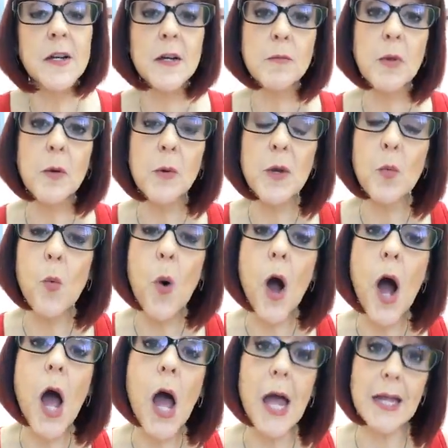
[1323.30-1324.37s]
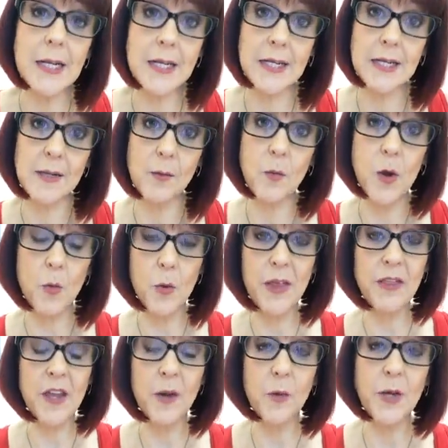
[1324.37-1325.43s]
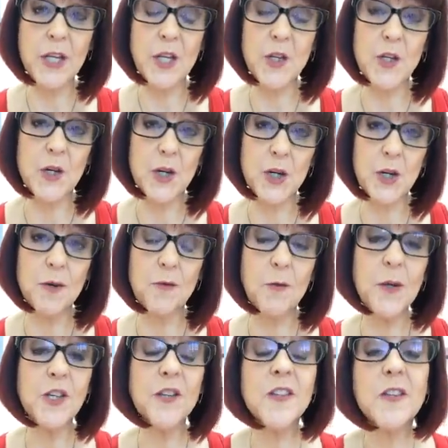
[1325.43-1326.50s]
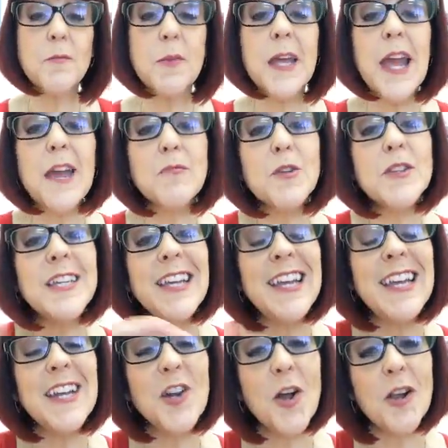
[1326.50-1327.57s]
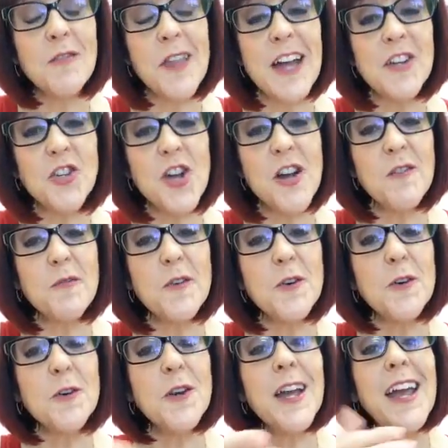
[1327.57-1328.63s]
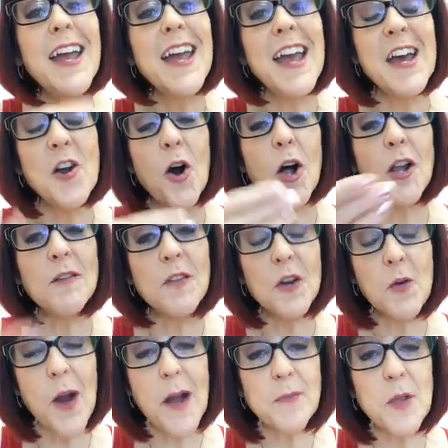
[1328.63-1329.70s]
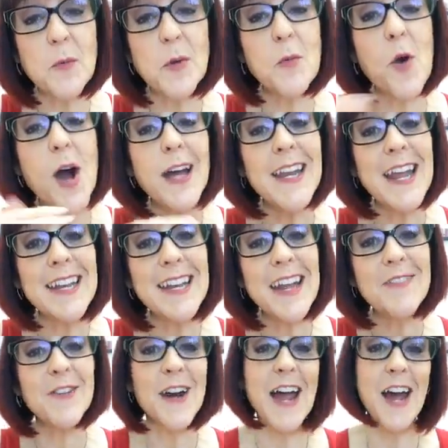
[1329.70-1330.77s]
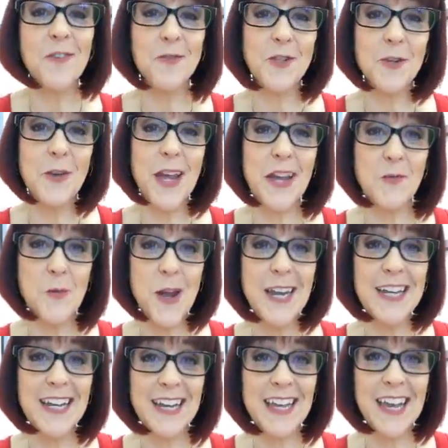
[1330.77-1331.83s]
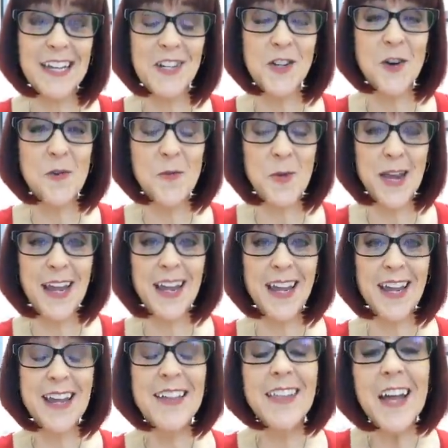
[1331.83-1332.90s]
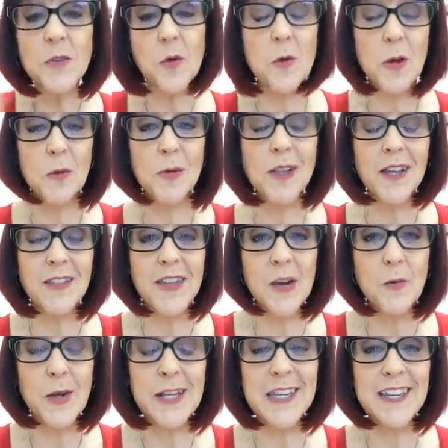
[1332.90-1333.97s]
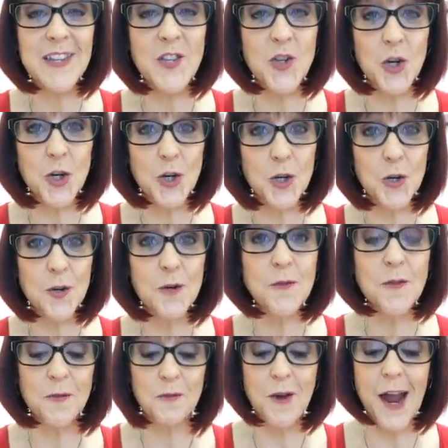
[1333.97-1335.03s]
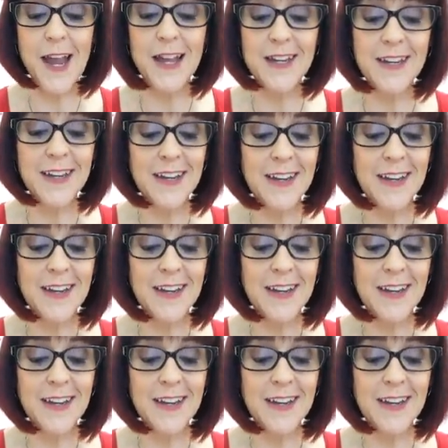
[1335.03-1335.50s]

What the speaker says: But we want what we think we deserve, which is to be able to eat all of that junk food and all of the crap that we want and never have to gain weight again, don't we? That's what we really think we deserve, right?